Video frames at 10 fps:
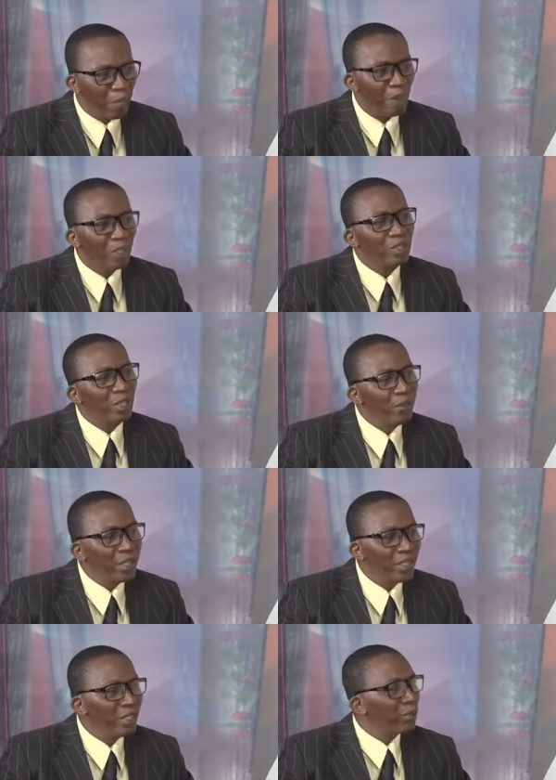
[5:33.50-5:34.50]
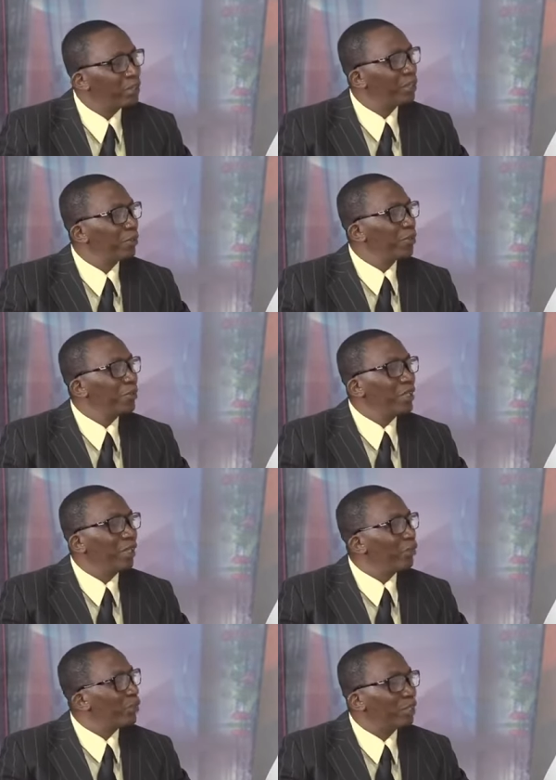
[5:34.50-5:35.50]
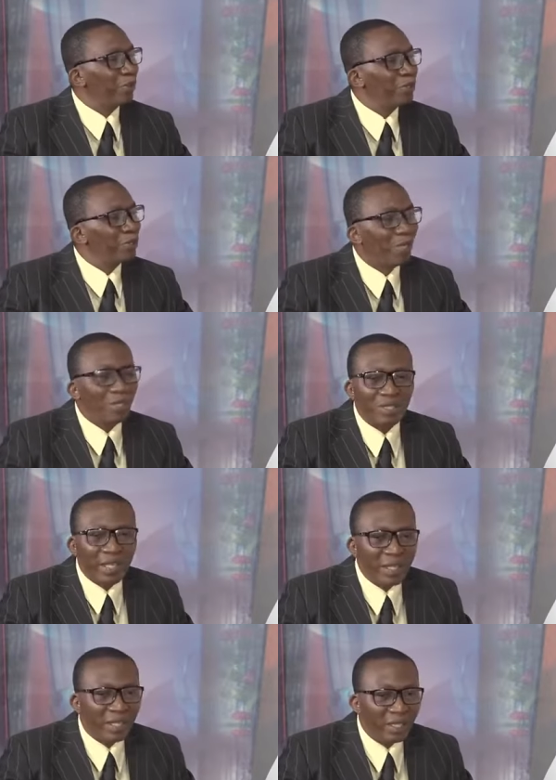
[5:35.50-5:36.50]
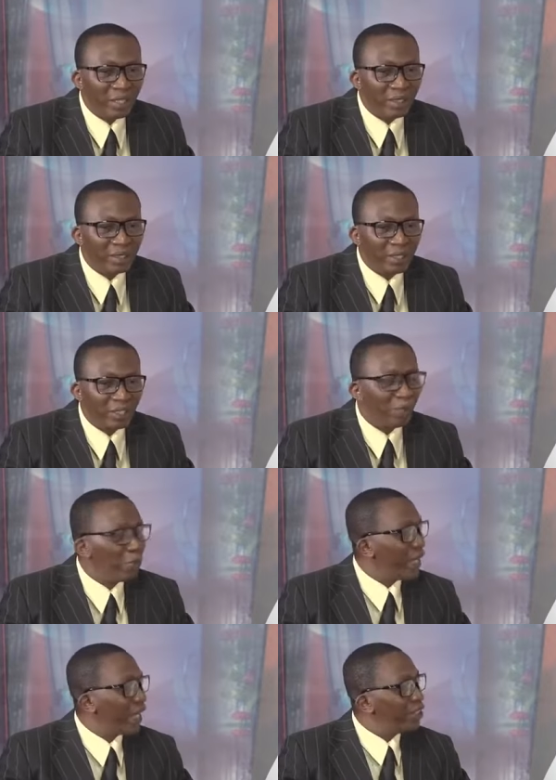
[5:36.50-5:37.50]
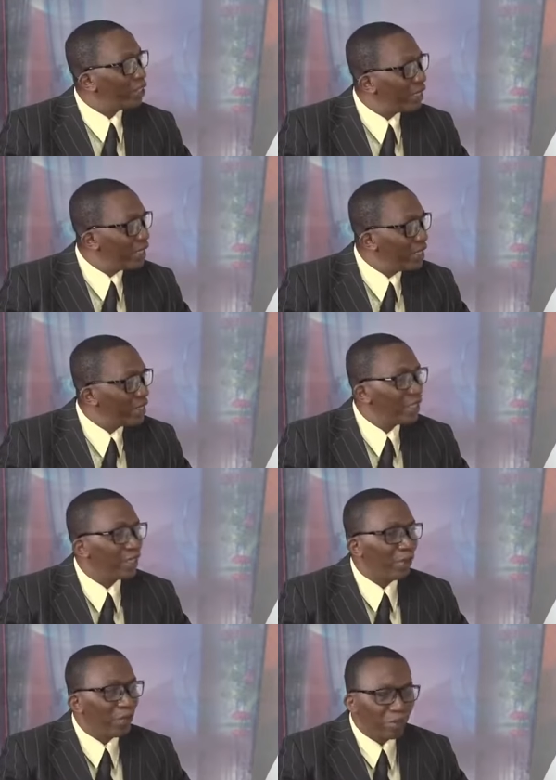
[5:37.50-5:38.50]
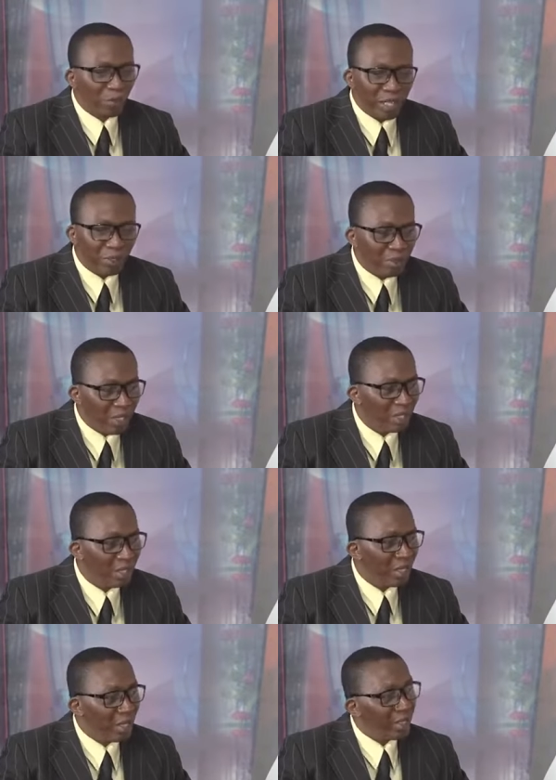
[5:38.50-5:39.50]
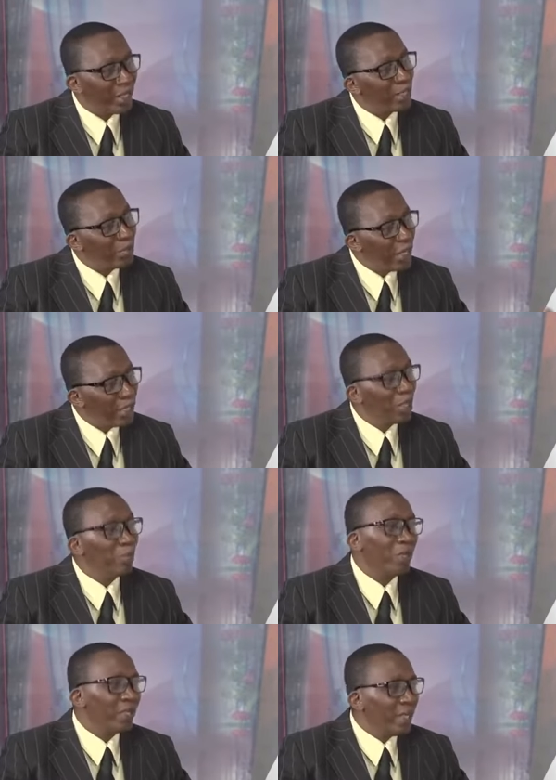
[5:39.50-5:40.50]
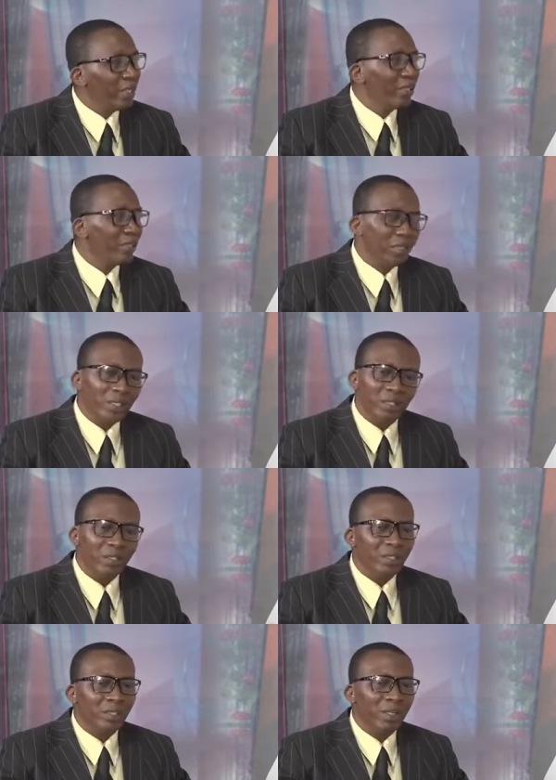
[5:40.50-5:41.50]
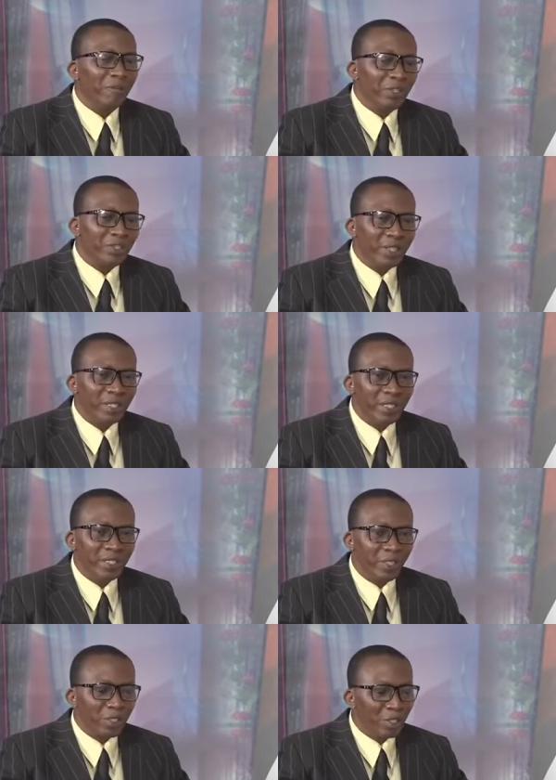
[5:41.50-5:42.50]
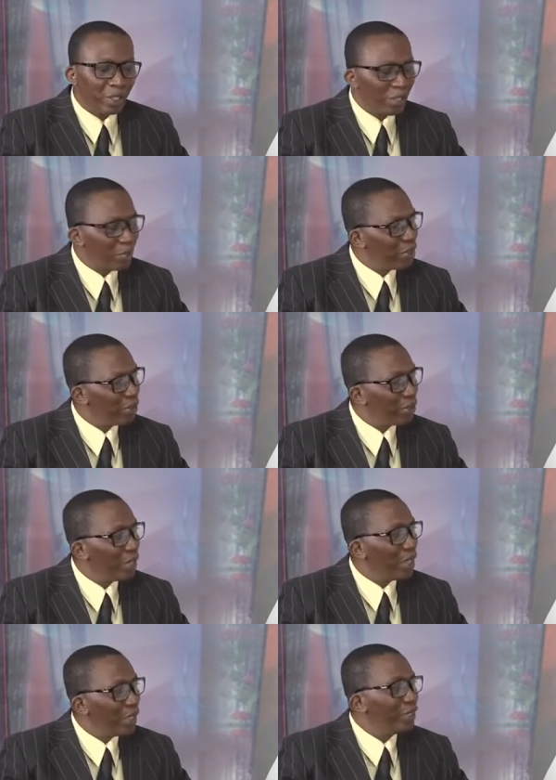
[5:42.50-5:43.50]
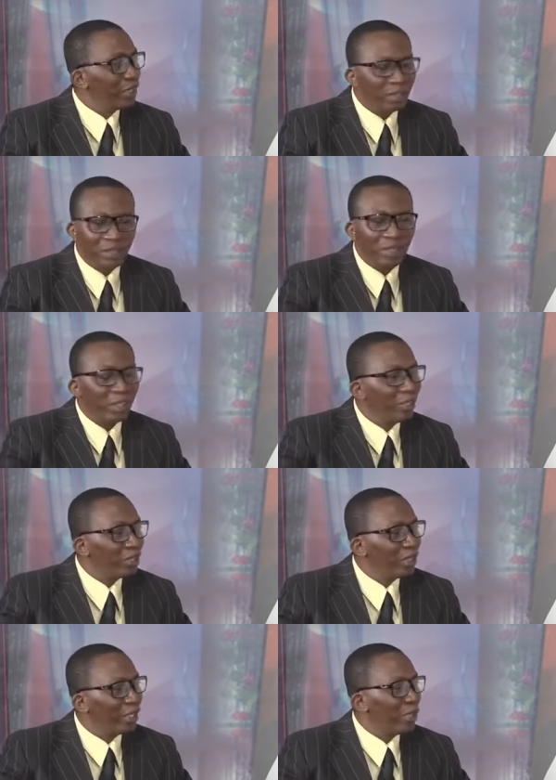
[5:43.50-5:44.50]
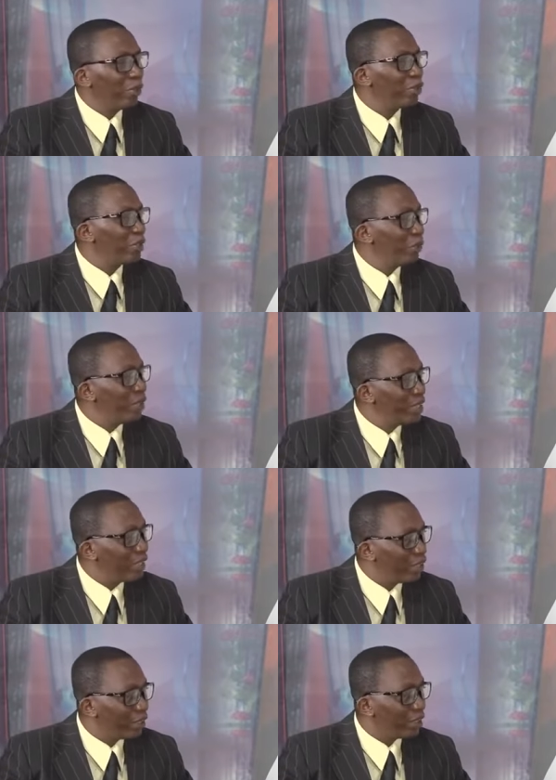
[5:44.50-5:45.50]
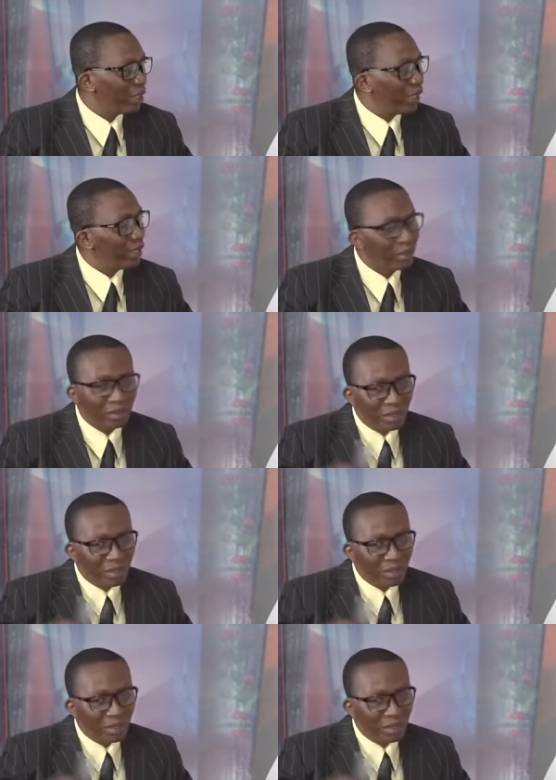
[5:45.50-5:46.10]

Sorry, it was not supposed to be long. It was not supposed to cause any distraction. We are journalists. This is what we are doing. They explain, but then you know the unfortunately the, hos the hospital is just closed down, neighbor to the police station, and